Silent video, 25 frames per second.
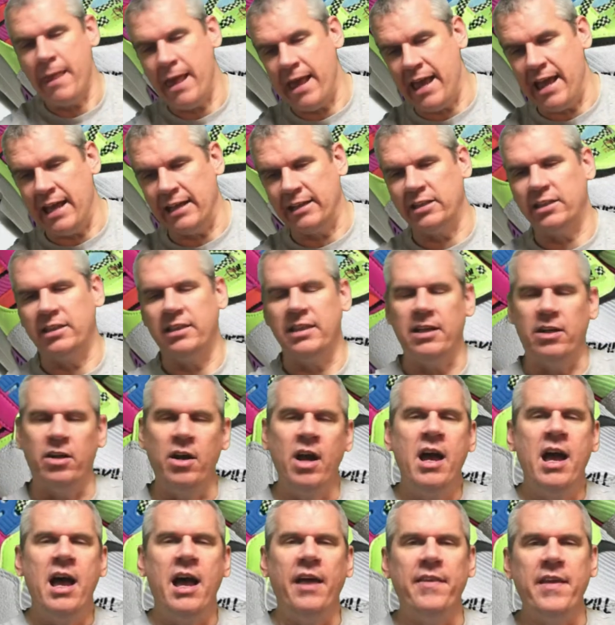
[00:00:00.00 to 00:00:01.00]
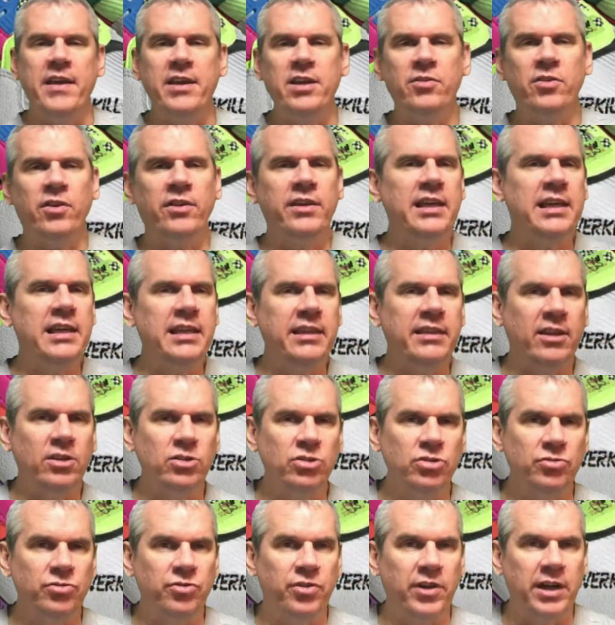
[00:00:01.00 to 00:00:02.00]
X there. And then you've got the
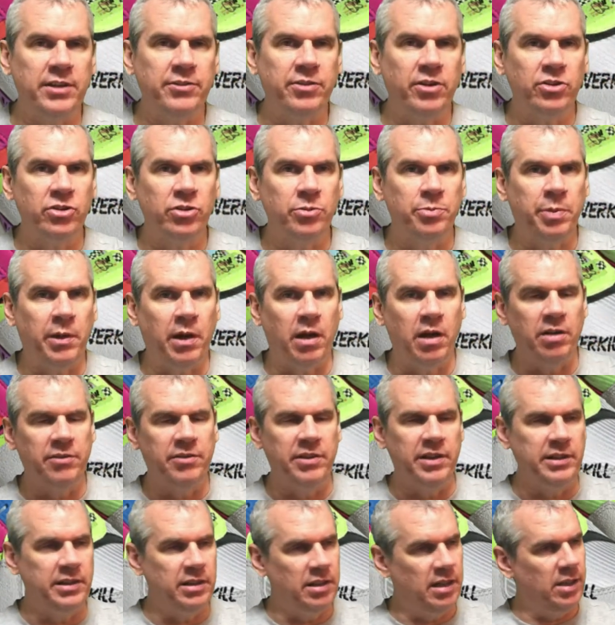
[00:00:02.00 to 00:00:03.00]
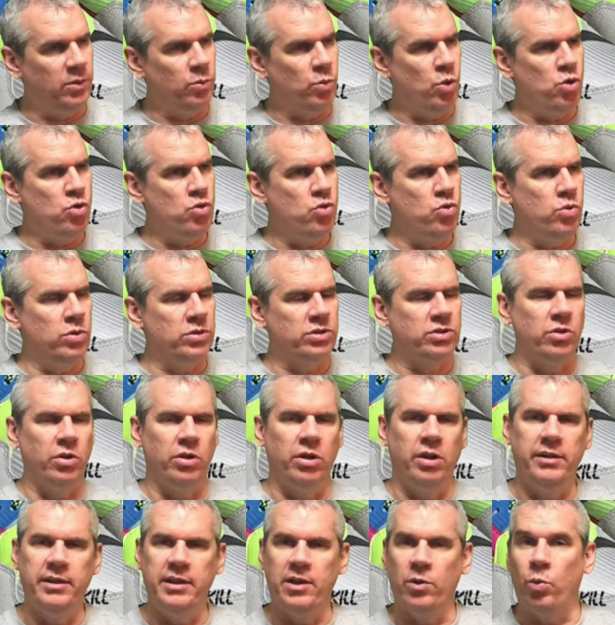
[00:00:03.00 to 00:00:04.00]
8500 part of it, and you're like, whoa, what's going
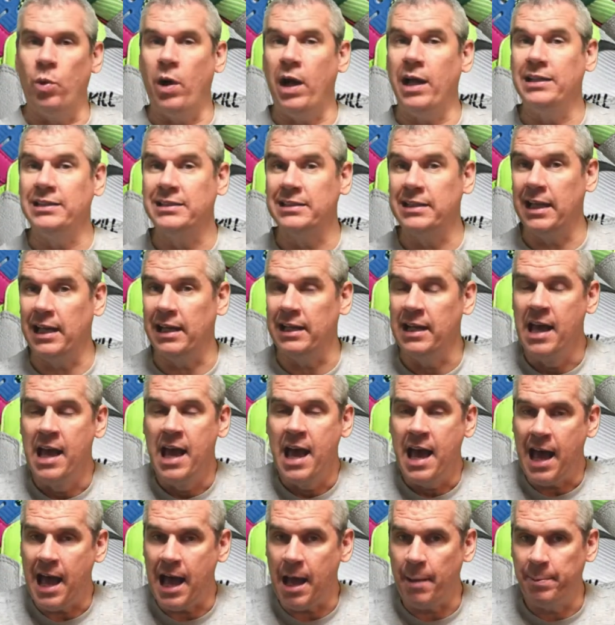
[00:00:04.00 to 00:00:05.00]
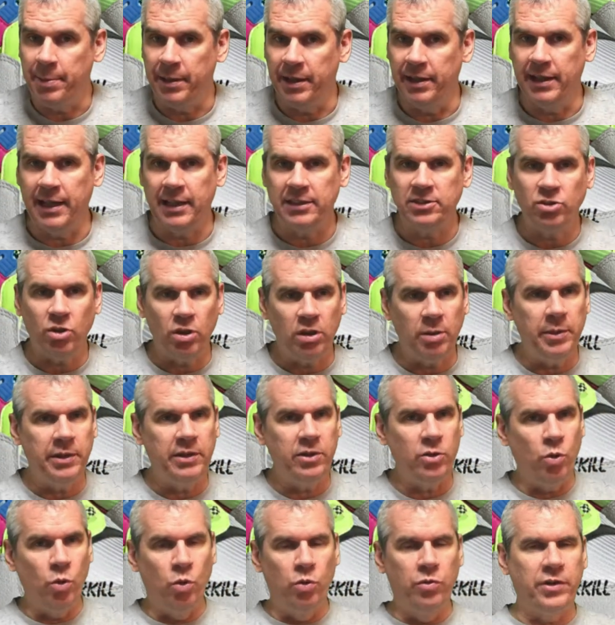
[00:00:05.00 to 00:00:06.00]
on there? Why is that happening? That's all about
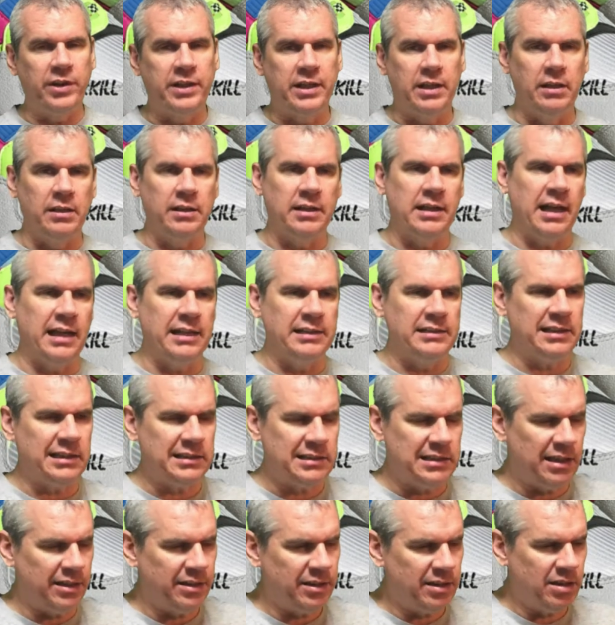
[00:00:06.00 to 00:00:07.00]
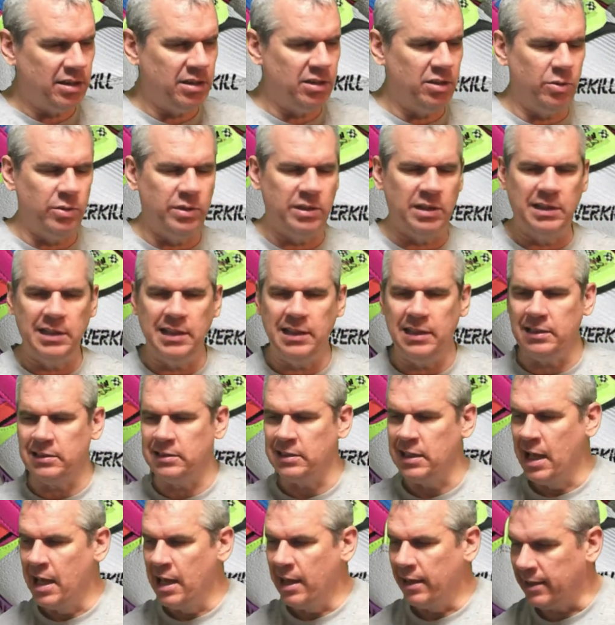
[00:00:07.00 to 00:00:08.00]
the Overkill guys. That's nothing to do with
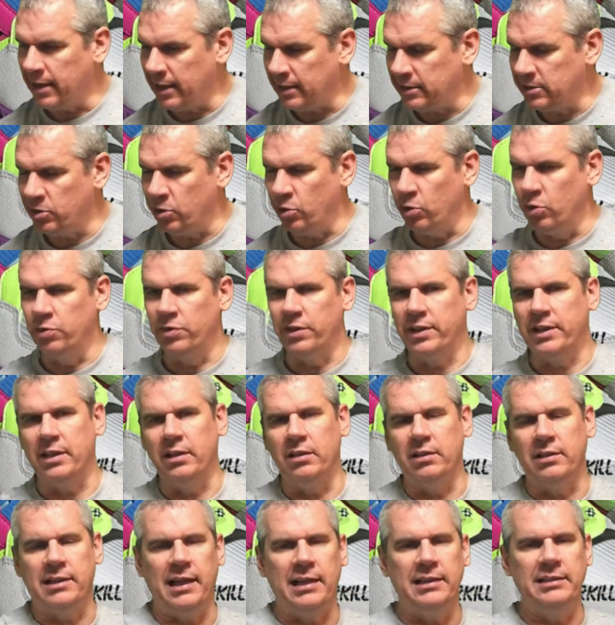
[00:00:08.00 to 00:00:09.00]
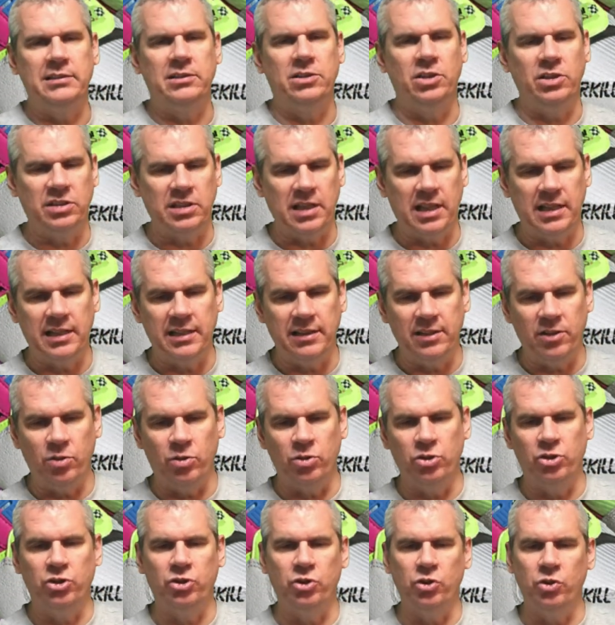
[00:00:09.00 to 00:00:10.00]
Adidas. That's the Overkill guys designing their
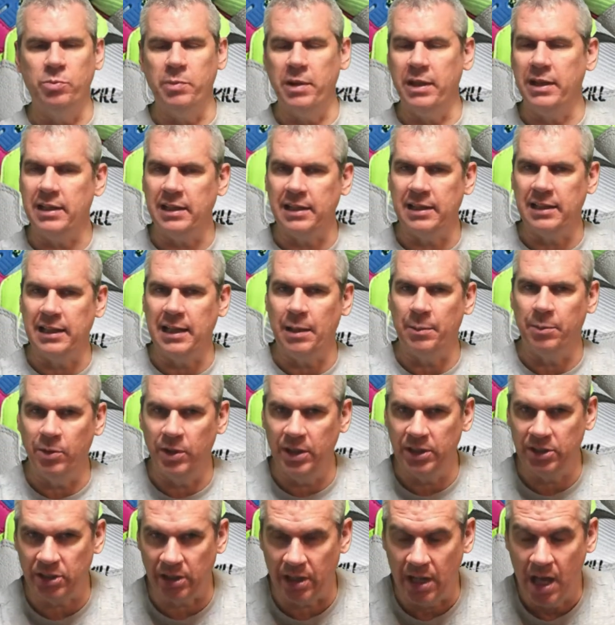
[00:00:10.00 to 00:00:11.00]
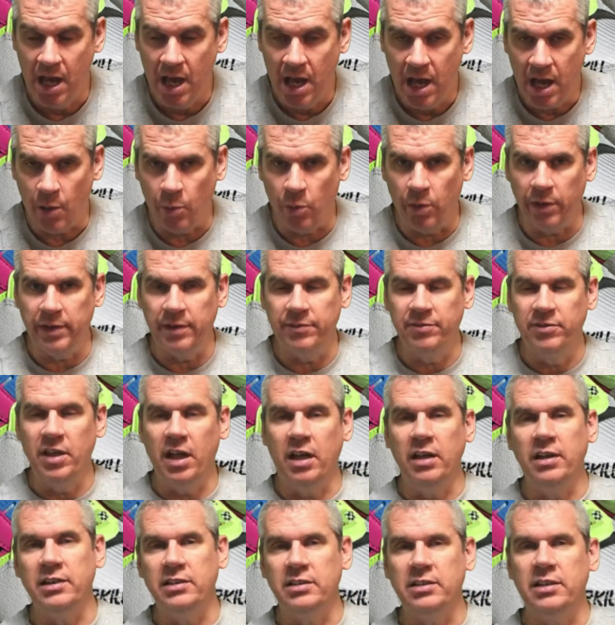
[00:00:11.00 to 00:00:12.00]
own shoe, making a collaboration. And what they've
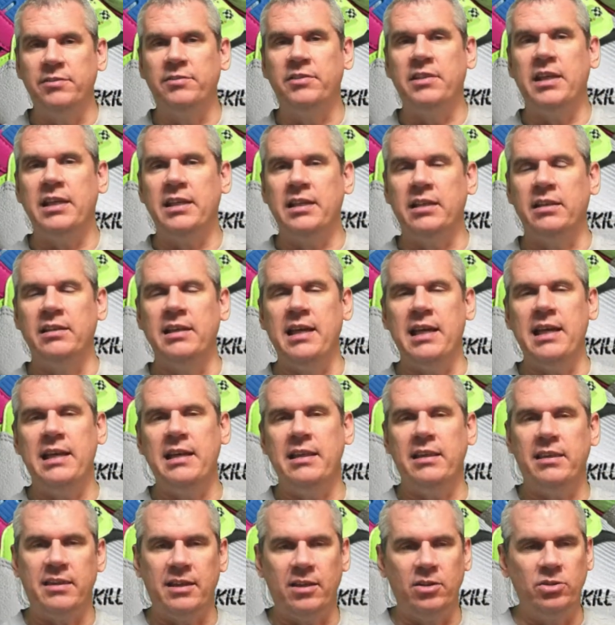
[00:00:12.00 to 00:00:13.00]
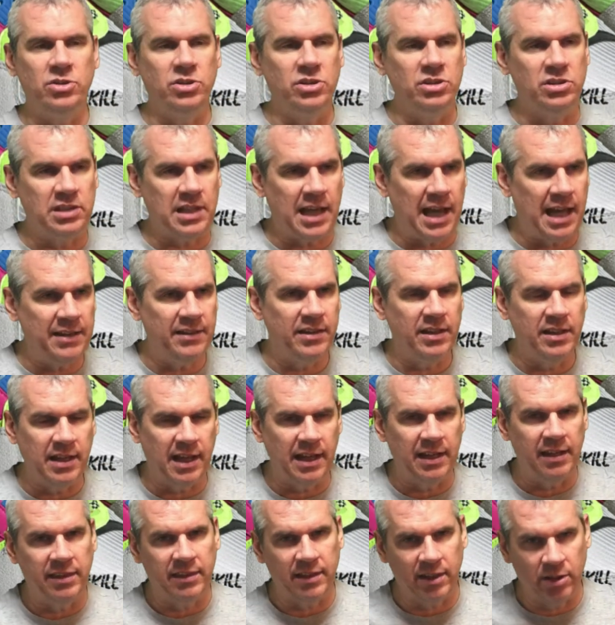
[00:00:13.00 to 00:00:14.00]
done is they've taken the 8000s and the
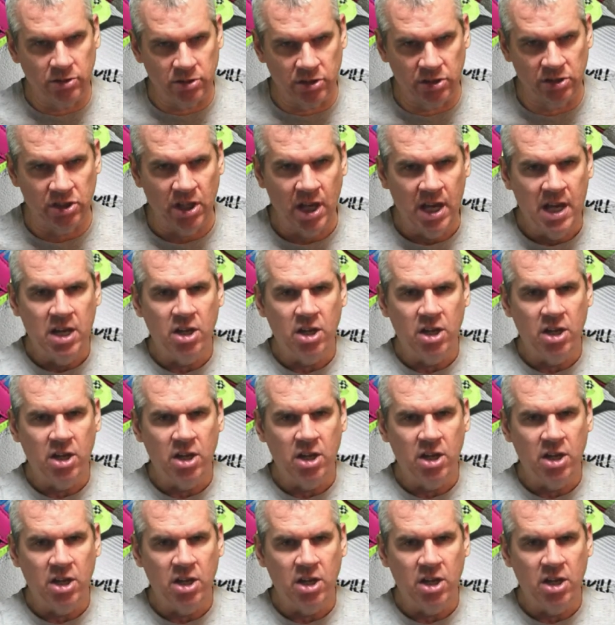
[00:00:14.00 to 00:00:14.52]
9000s,